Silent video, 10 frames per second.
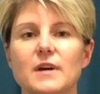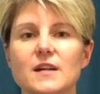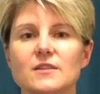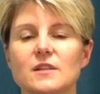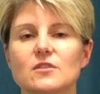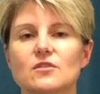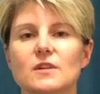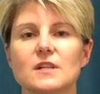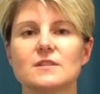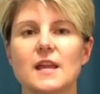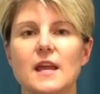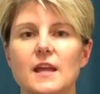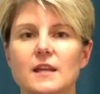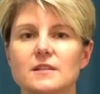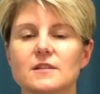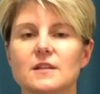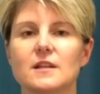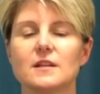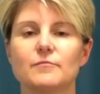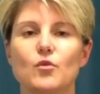past injuries, and
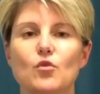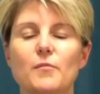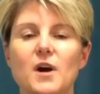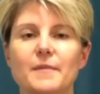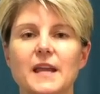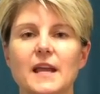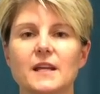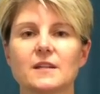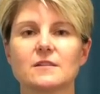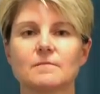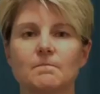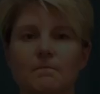poor biomechanics.